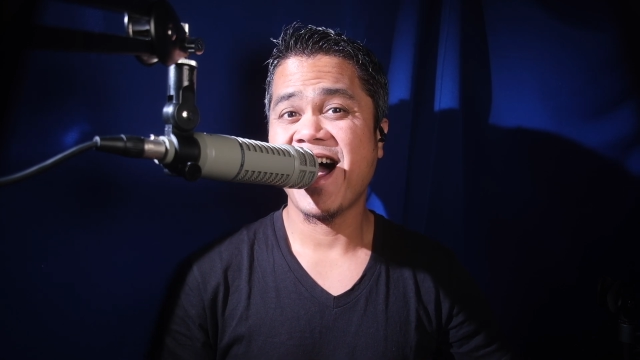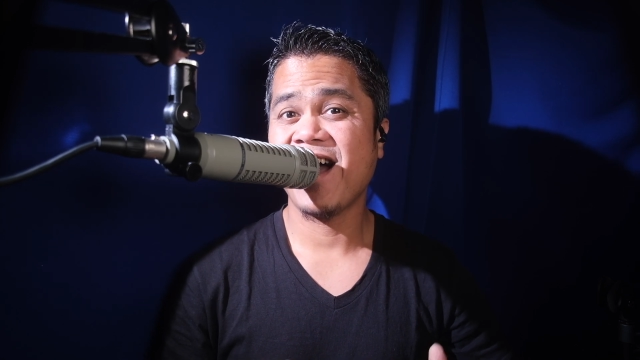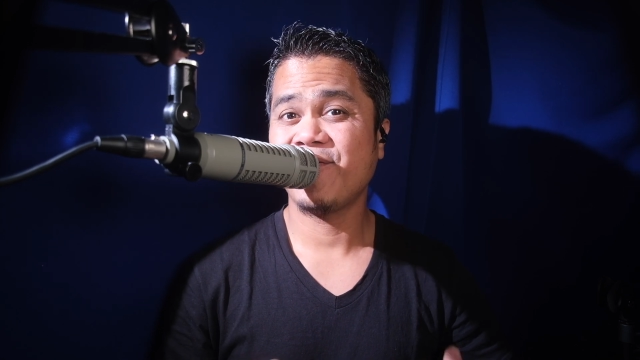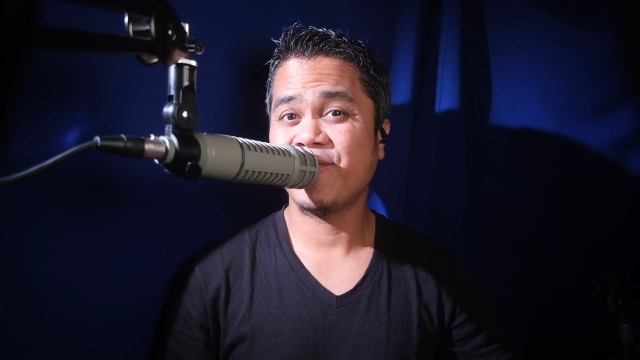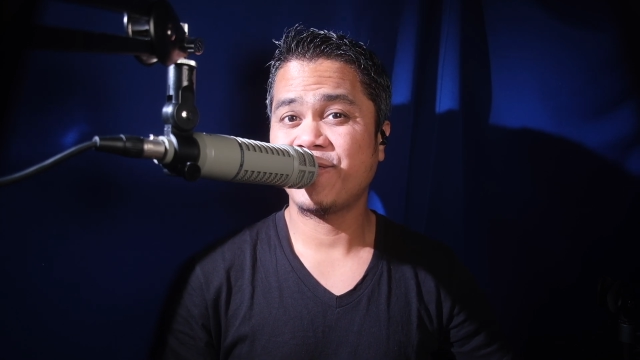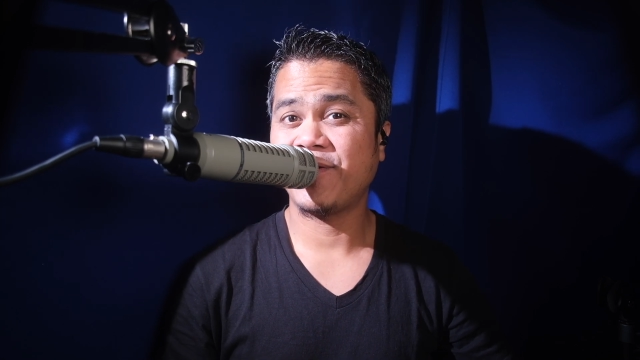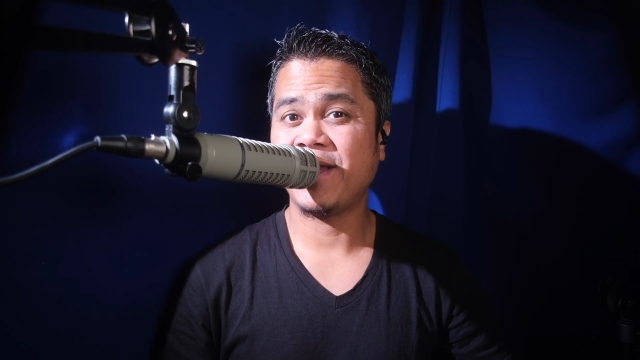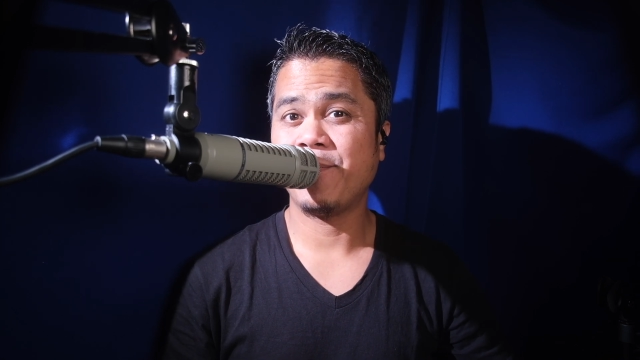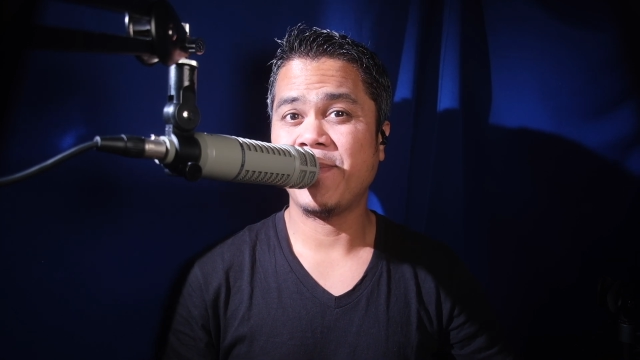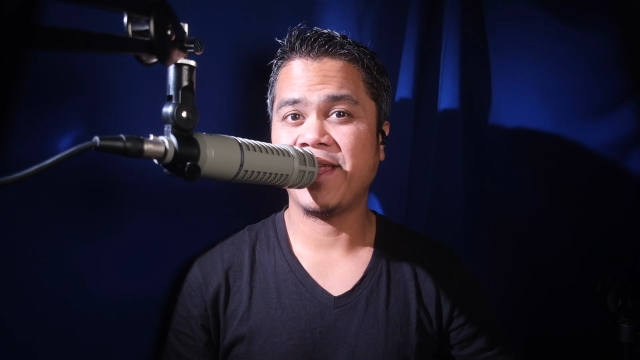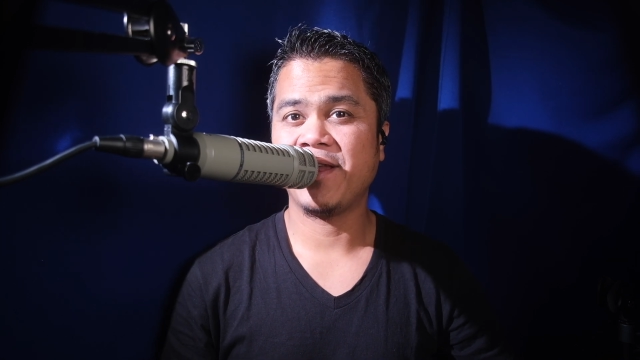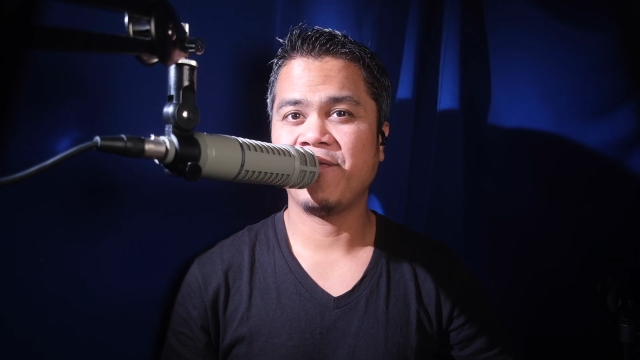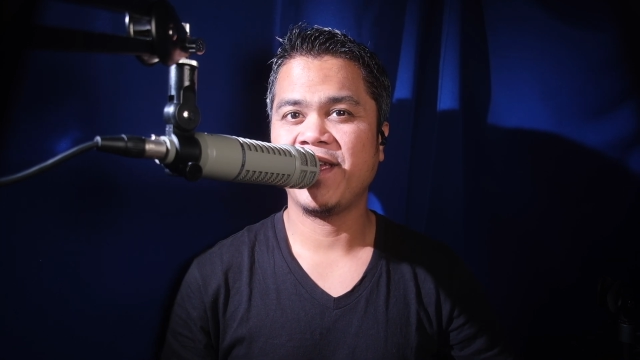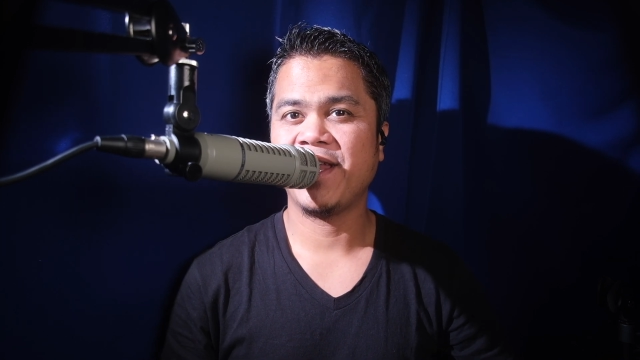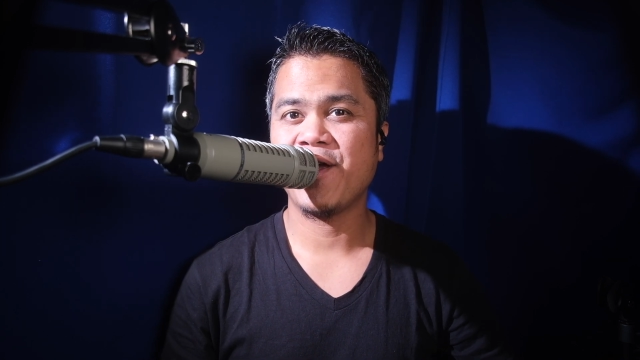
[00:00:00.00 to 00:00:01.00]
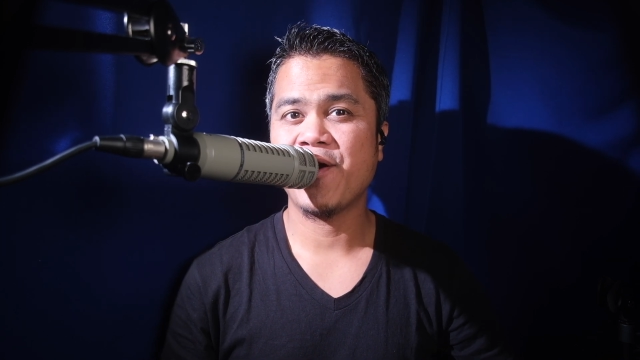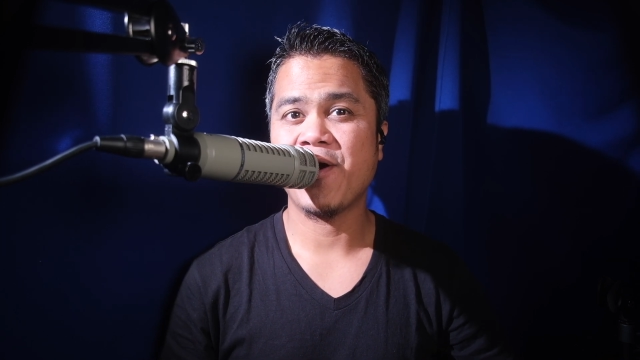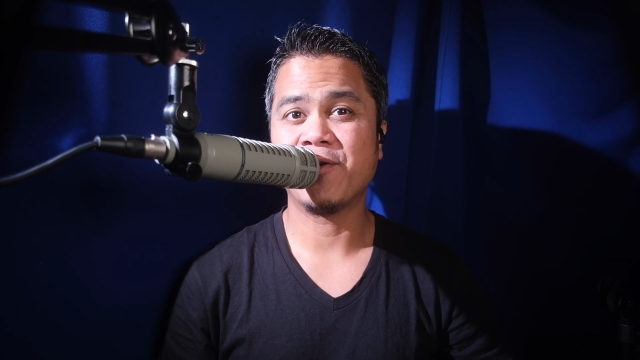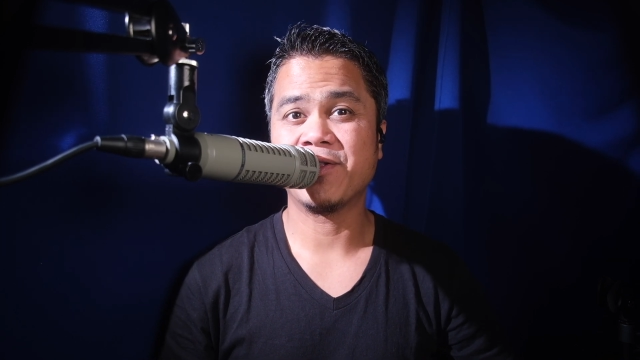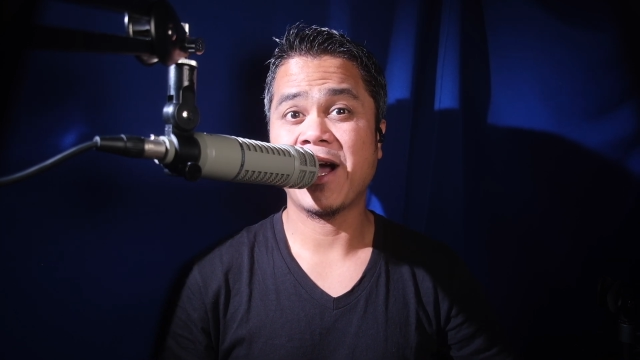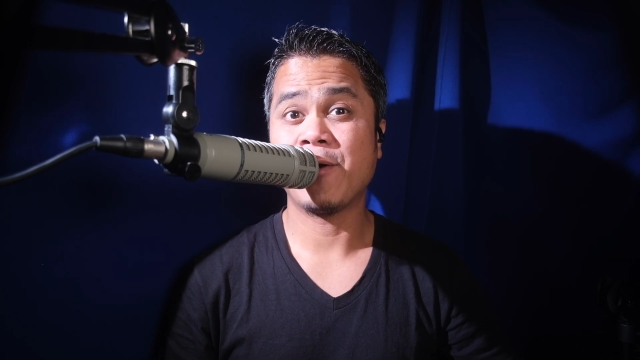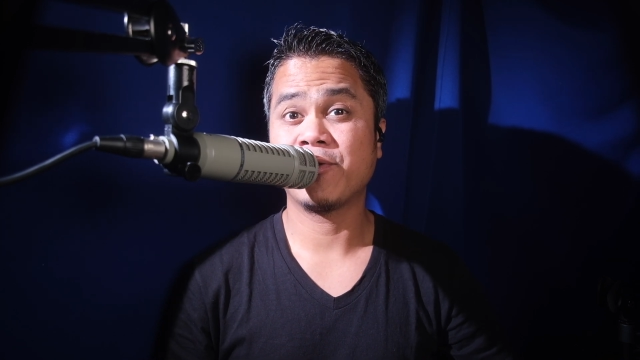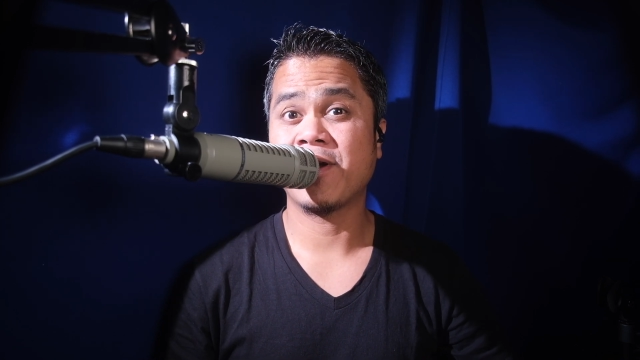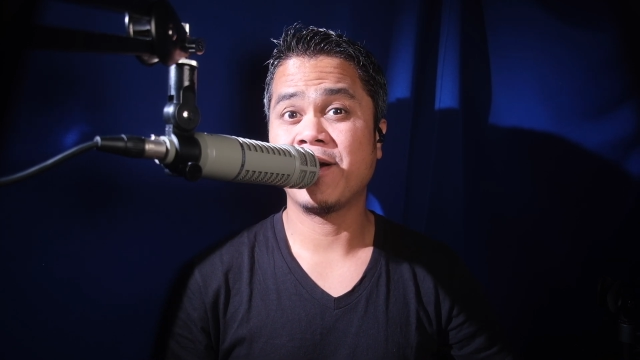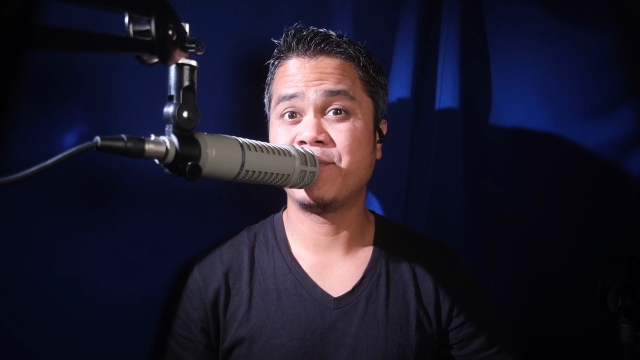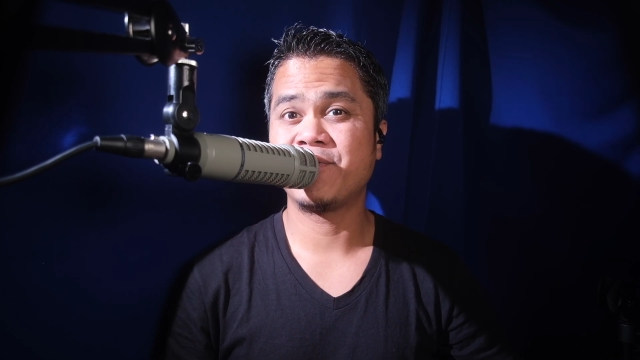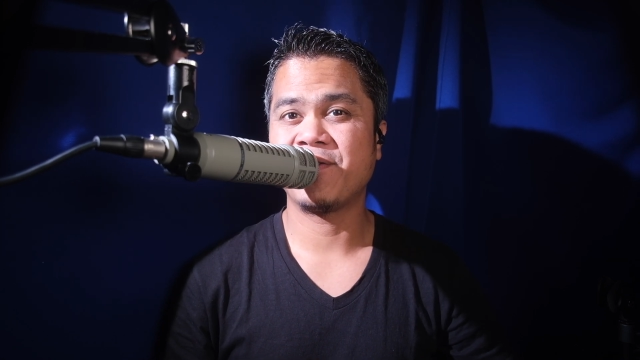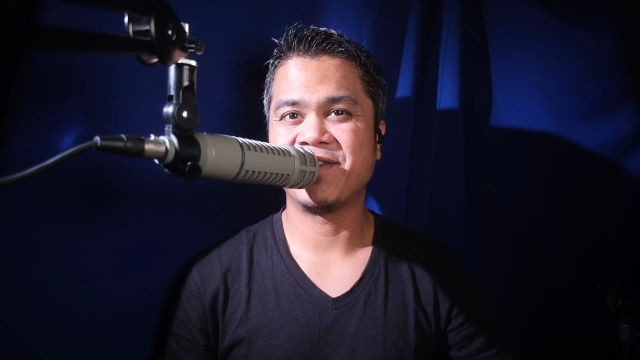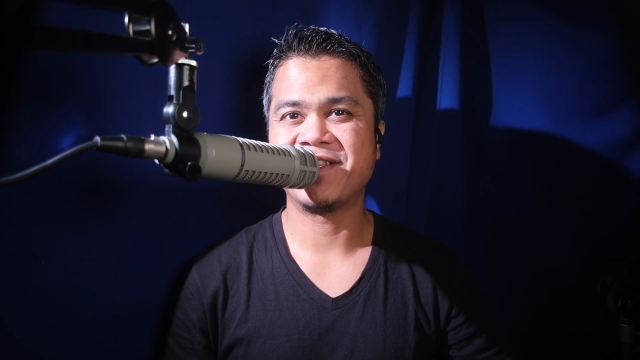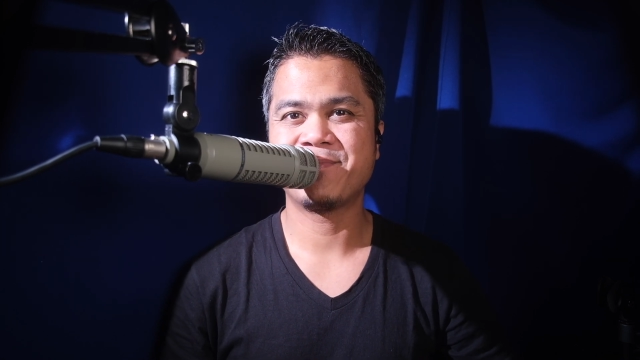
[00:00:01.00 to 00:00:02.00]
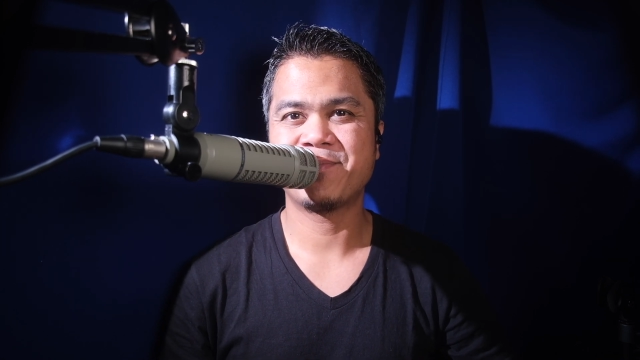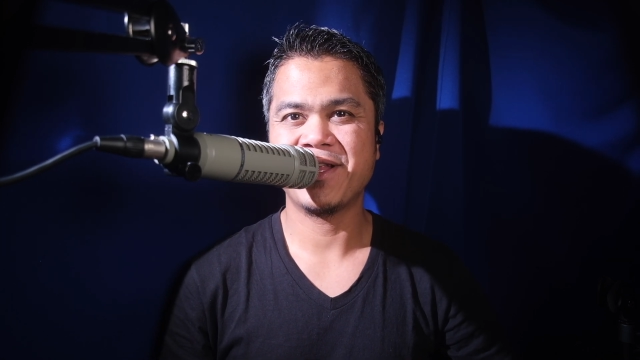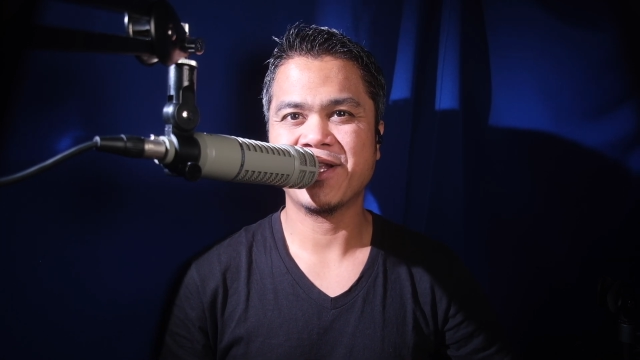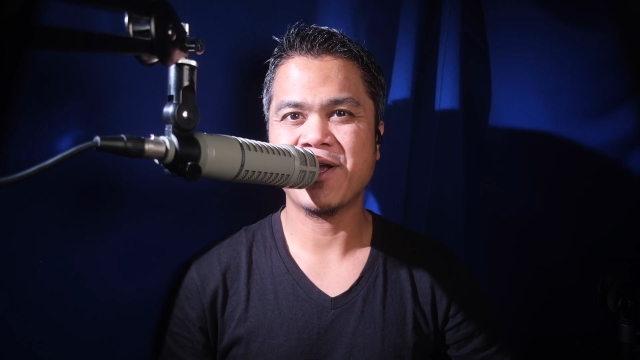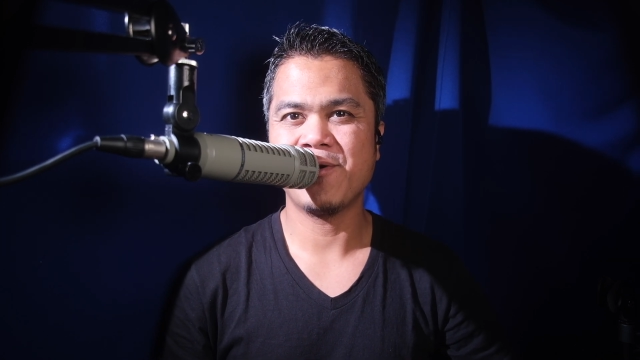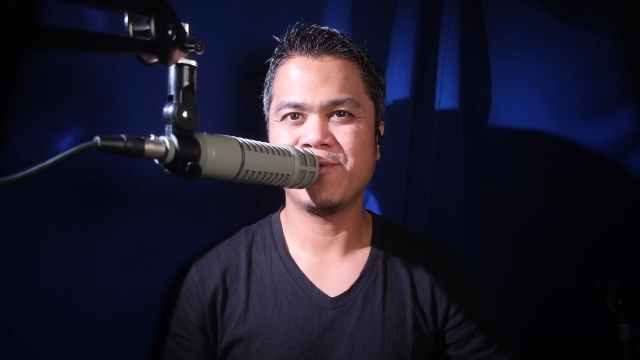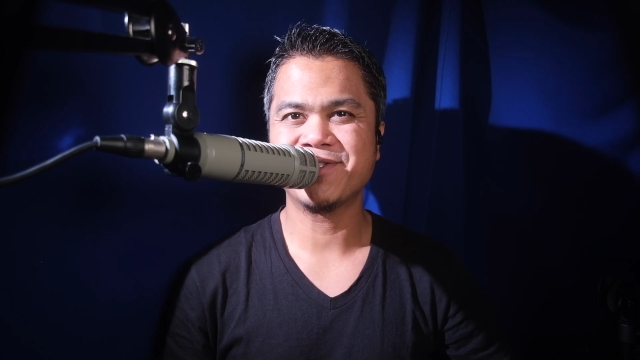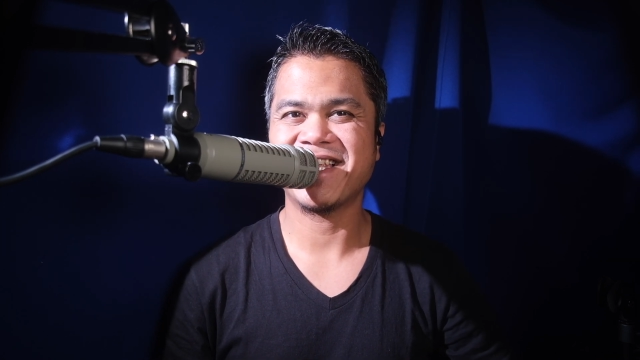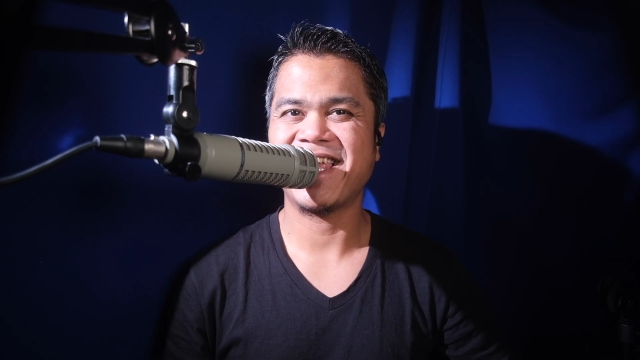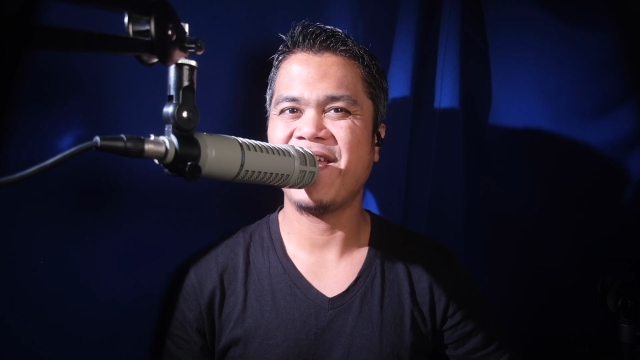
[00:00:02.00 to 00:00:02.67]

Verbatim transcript: I've already made a video on outcome-driven sprint goals.